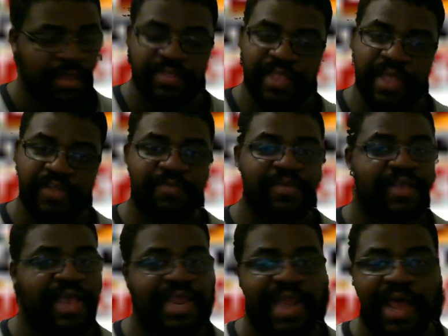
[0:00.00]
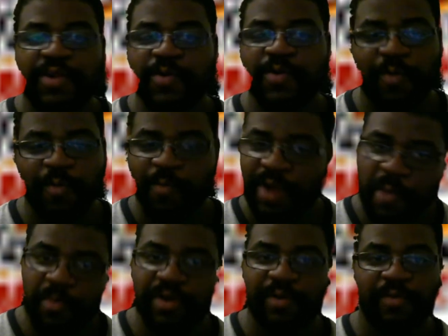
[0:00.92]
And I knew it. When they
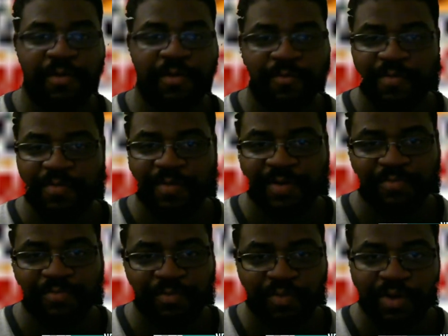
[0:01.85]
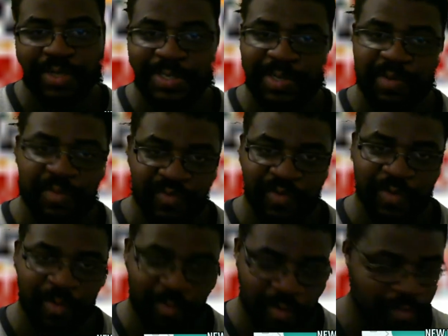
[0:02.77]
went on it, when Braun Strowman was on
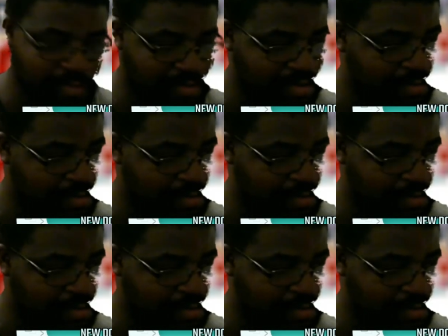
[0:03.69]
the ropes,